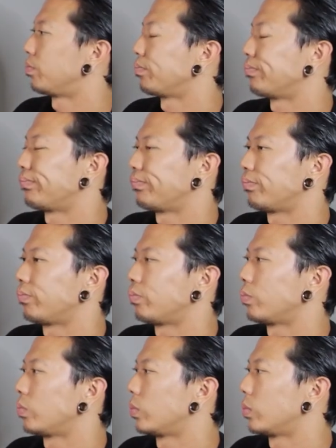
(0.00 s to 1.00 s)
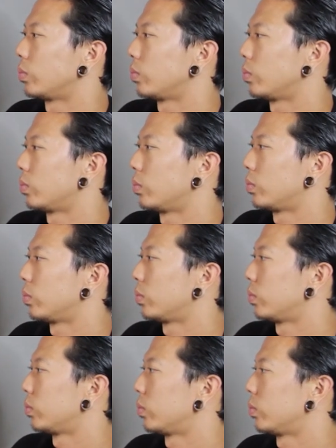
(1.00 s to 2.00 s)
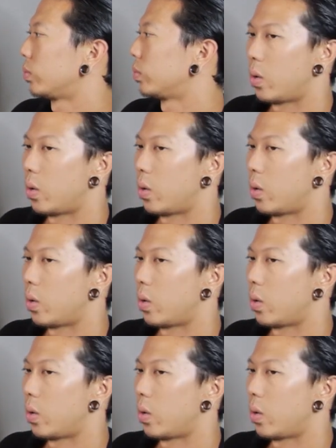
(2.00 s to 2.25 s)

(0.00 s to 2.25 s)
[no speech]